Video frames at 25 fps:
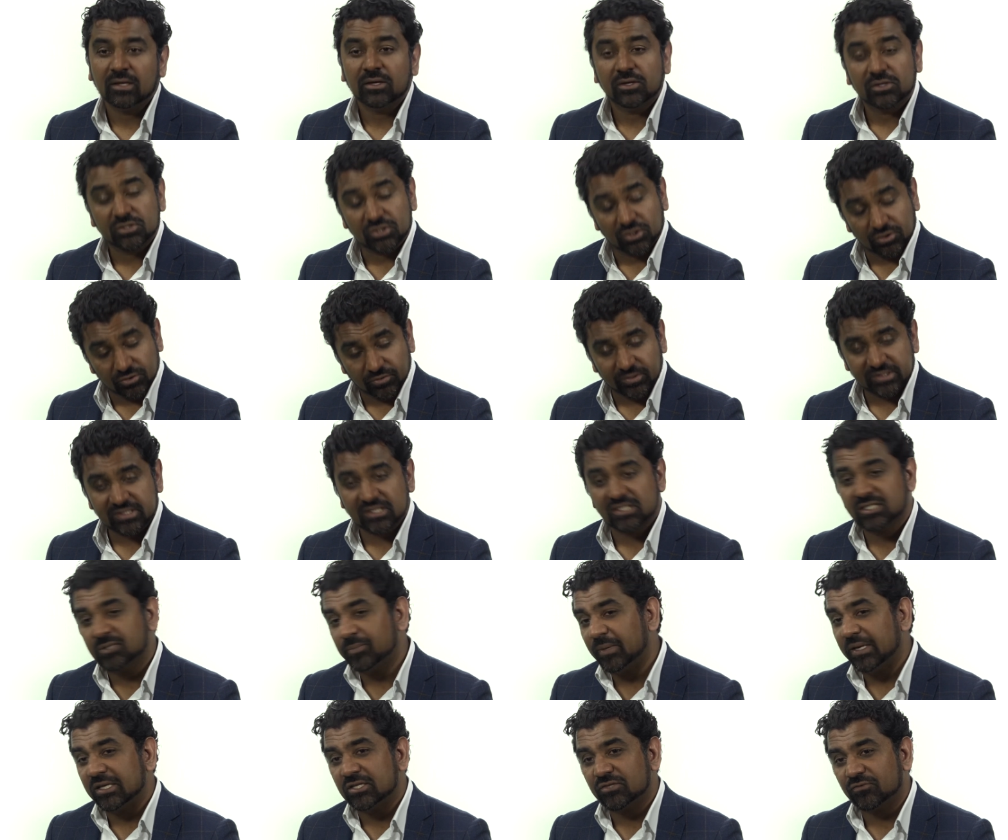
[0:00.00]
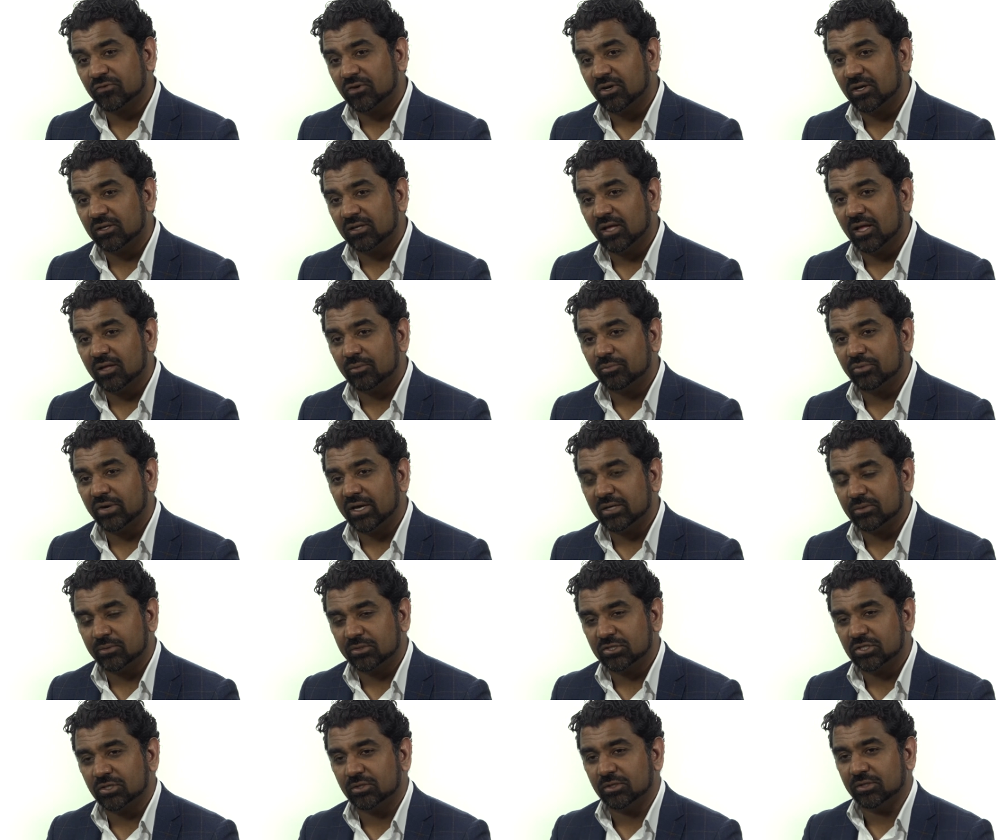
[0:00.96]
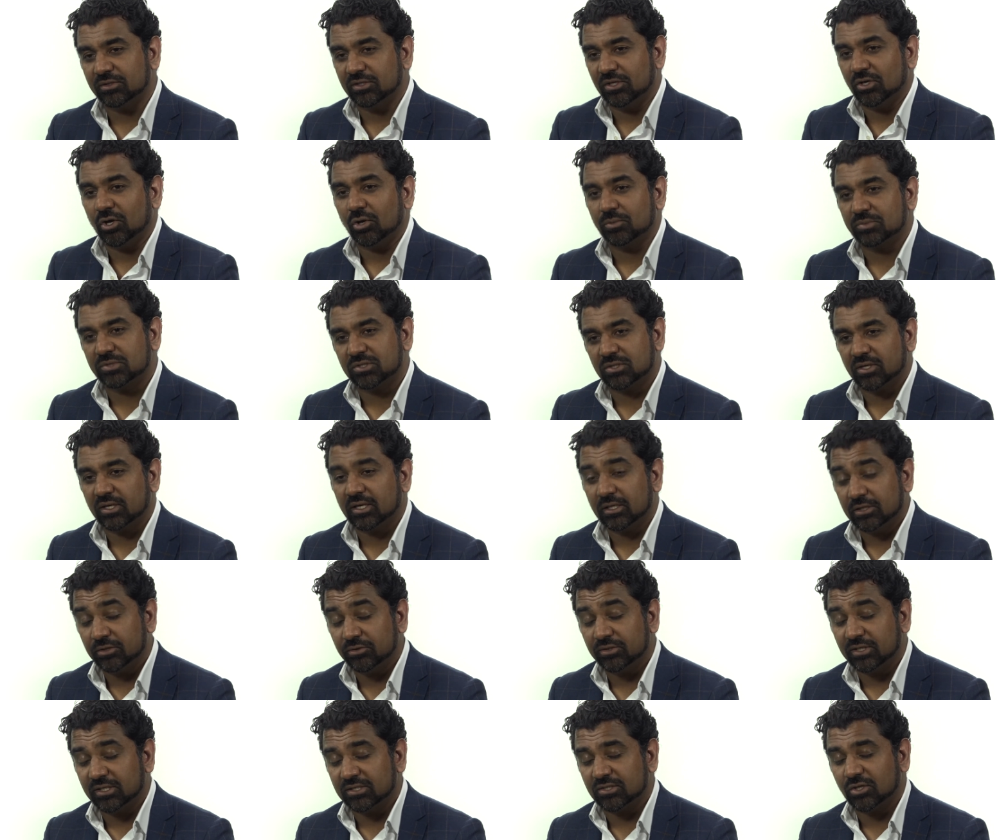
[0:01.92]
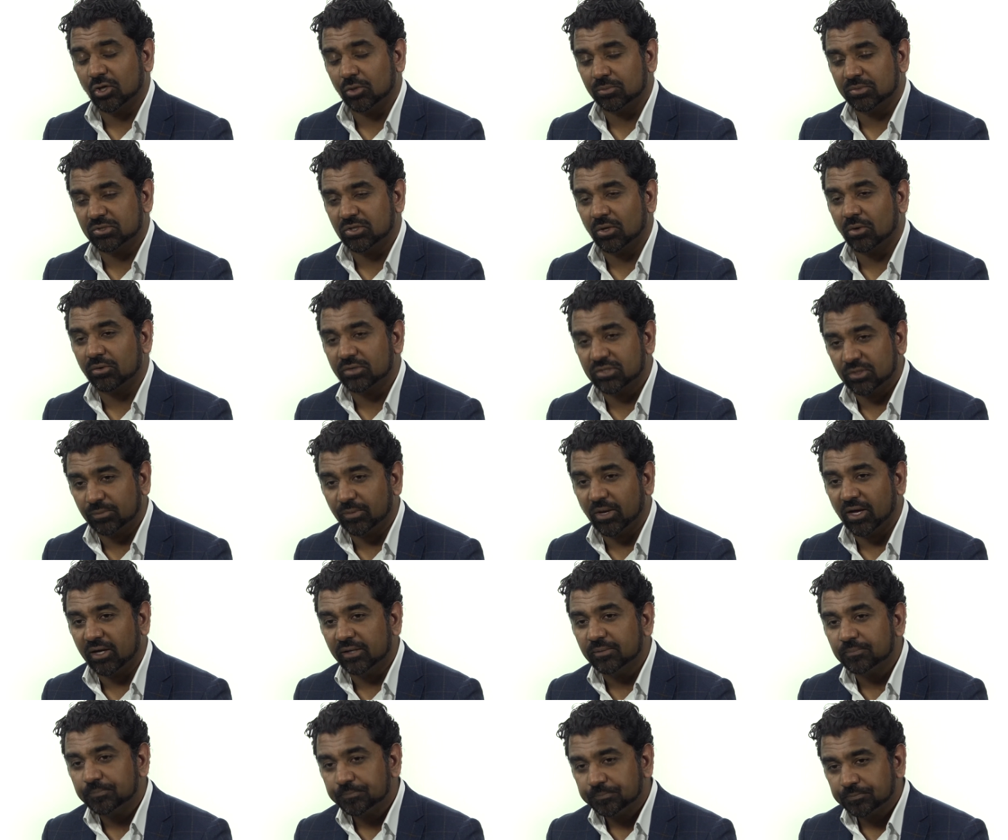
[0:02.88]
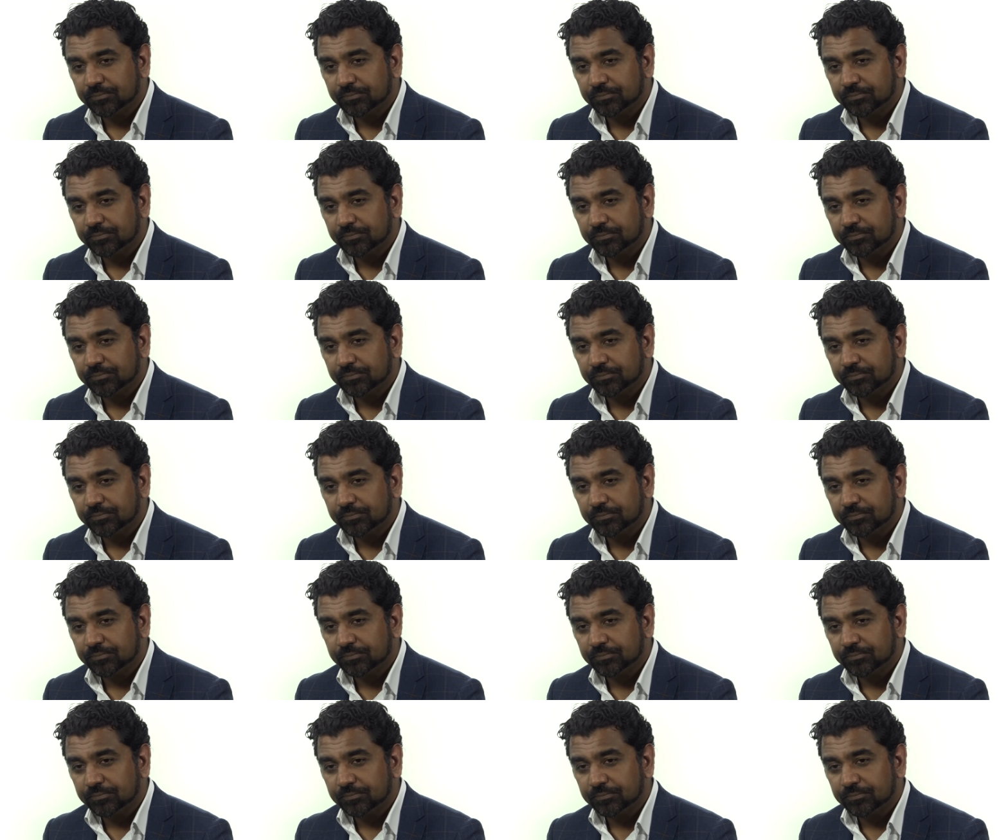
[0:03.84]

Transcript: So there is a space for a halal brand which Haloodies hopes to occupy,